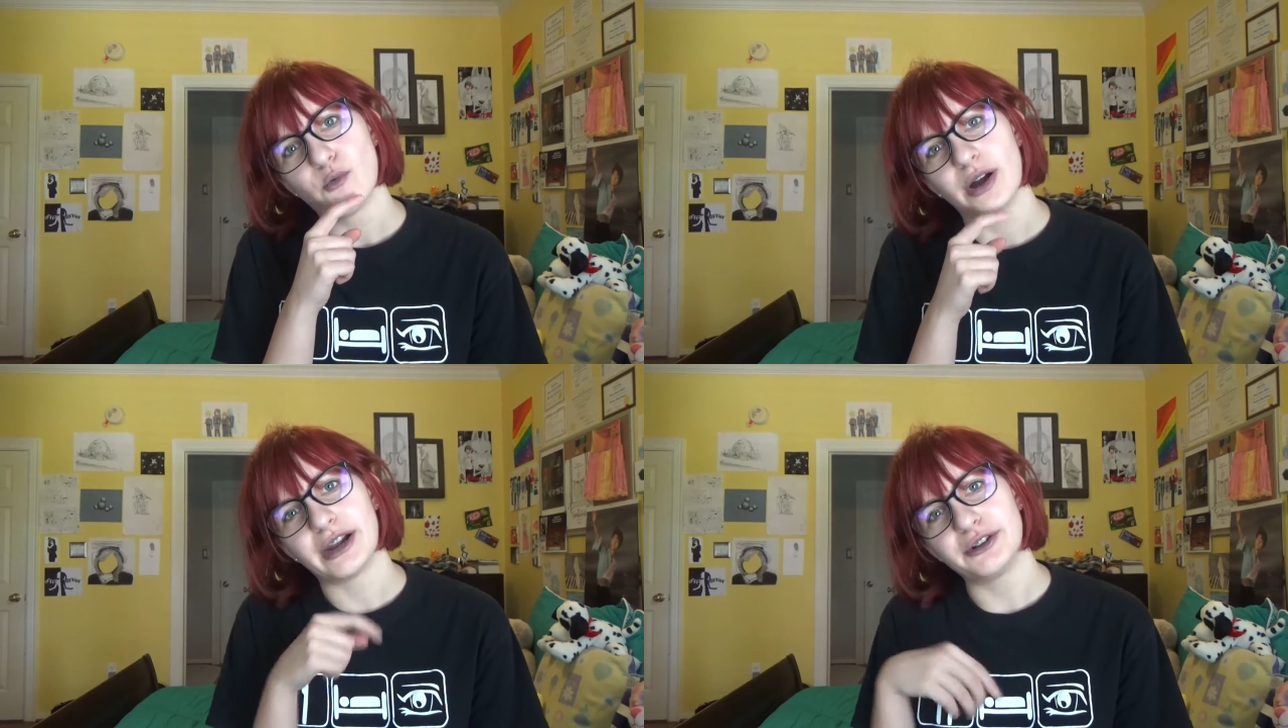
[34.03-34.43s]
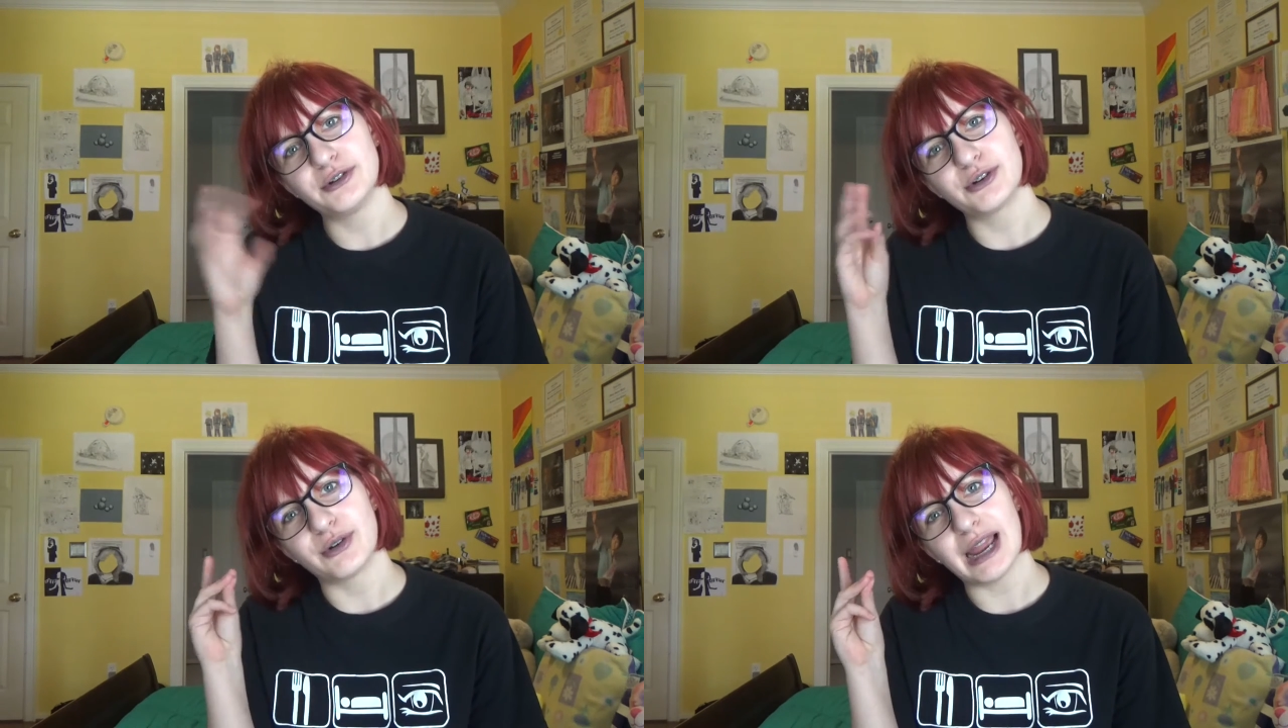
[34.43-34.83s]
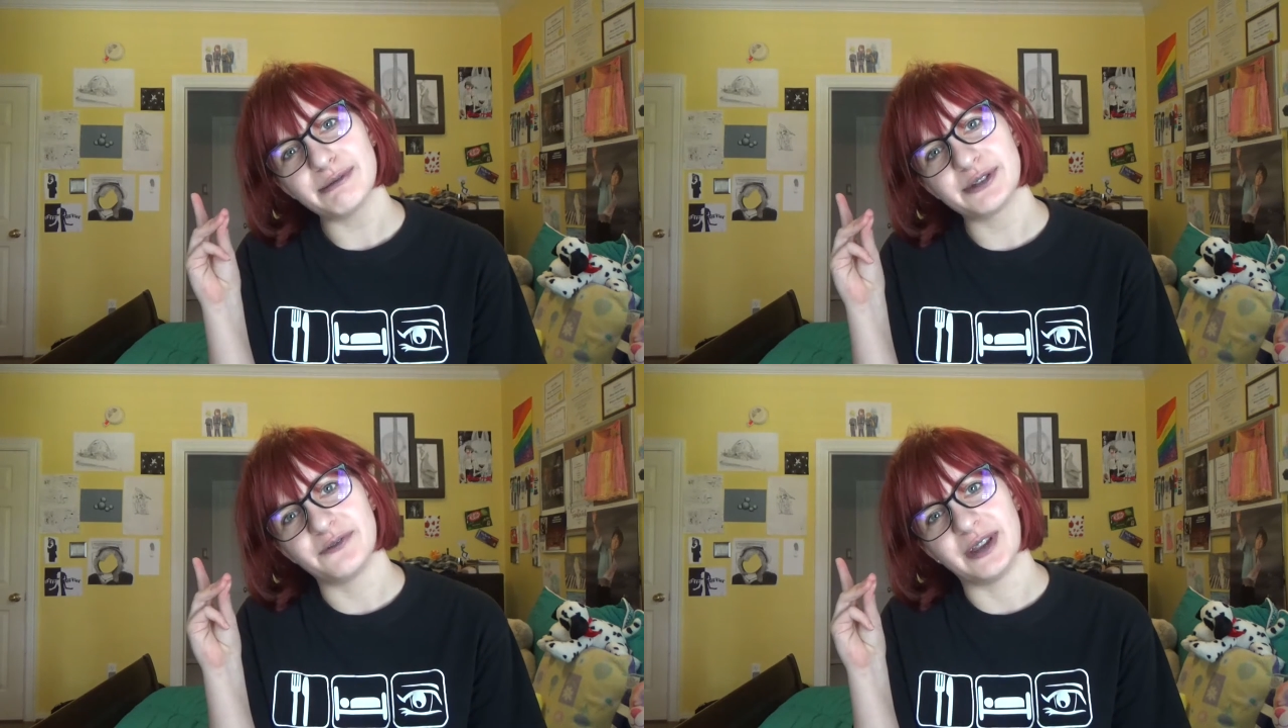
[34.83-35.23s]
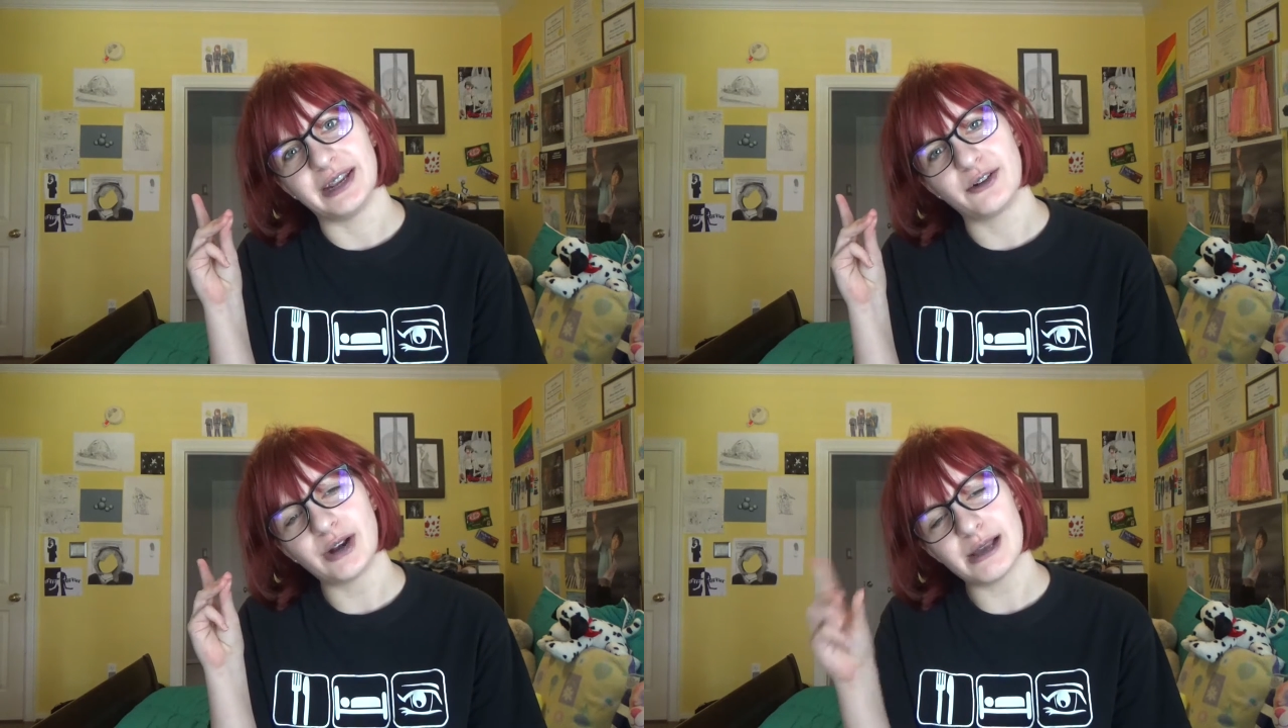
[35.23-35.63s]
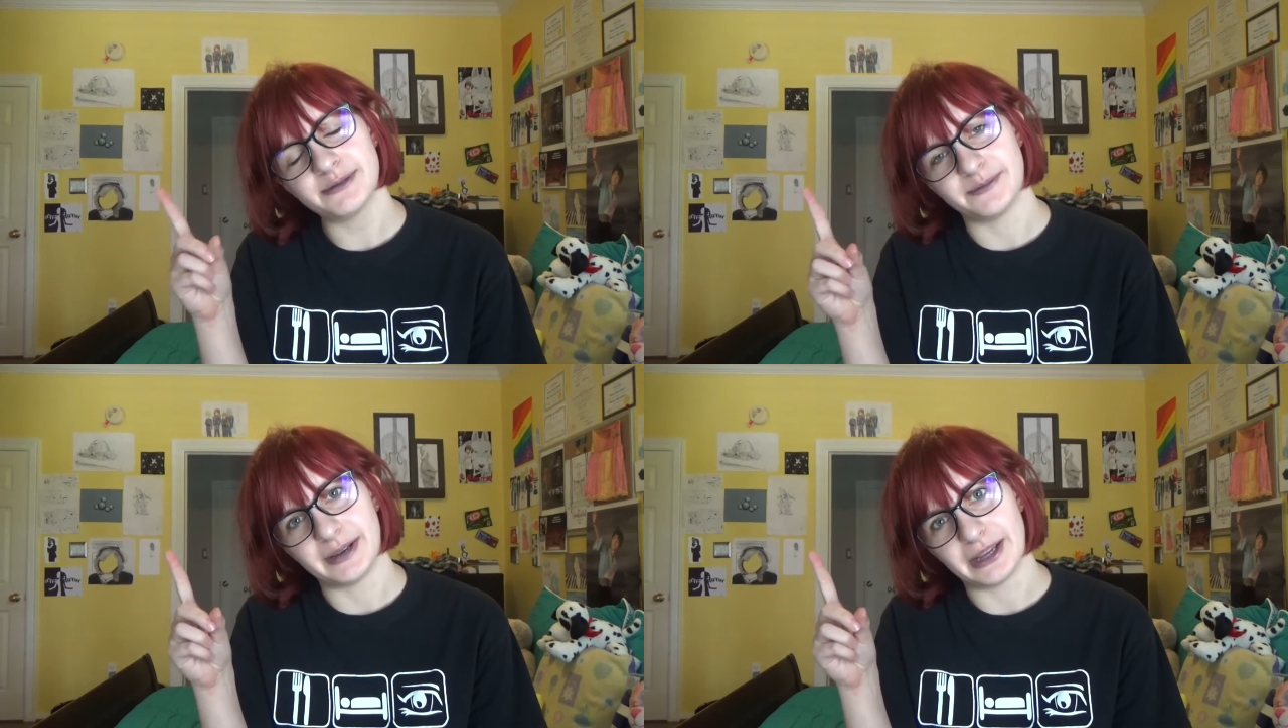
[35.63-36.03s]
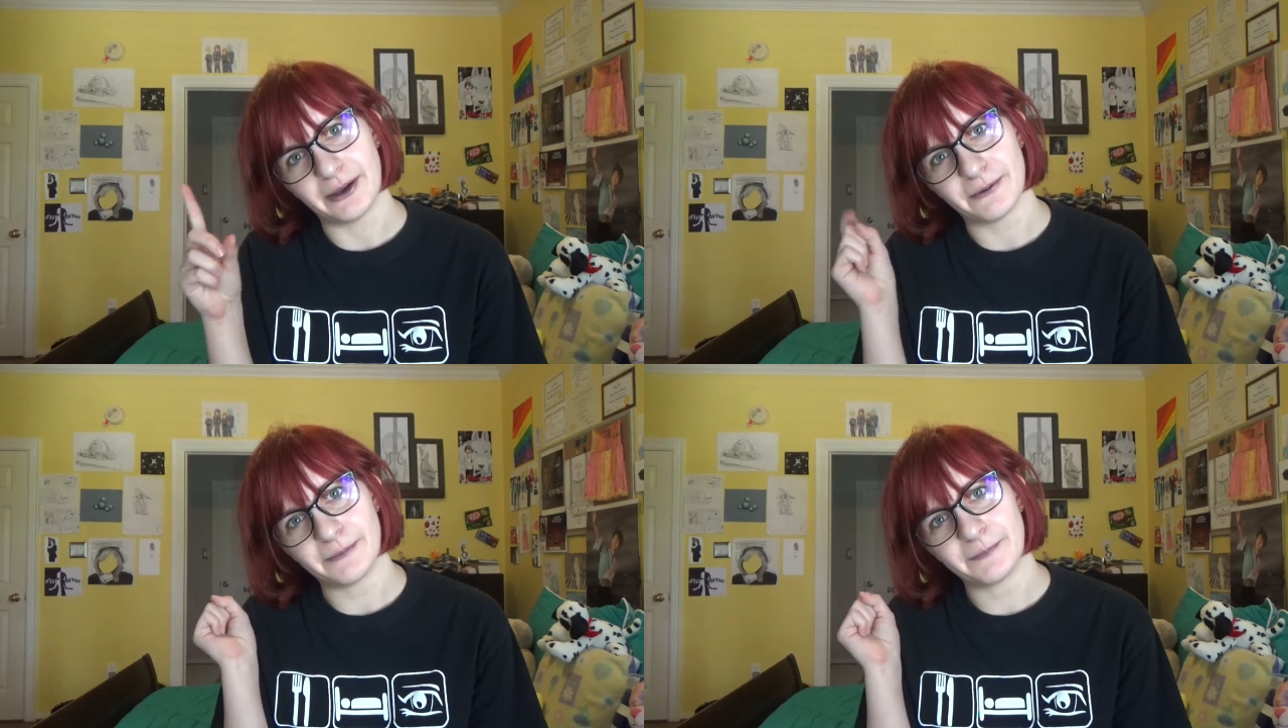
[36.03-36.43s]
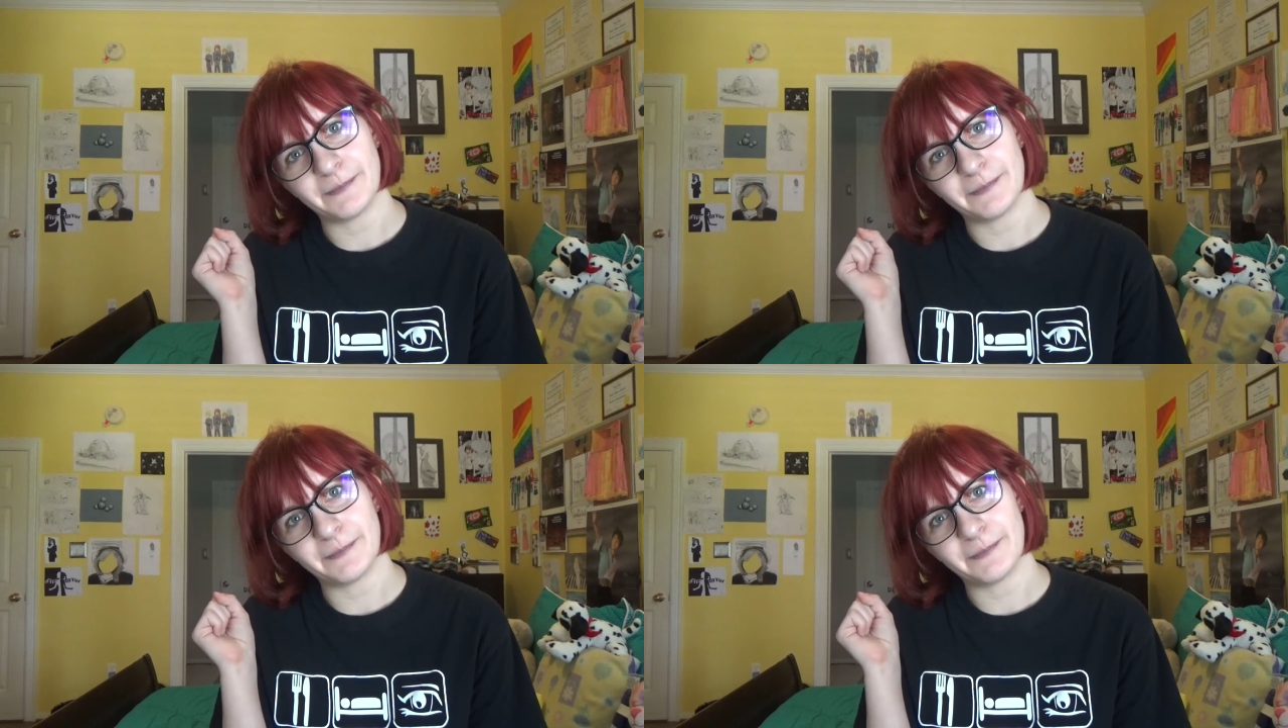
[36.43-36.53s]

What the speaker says: why not do a crafts video?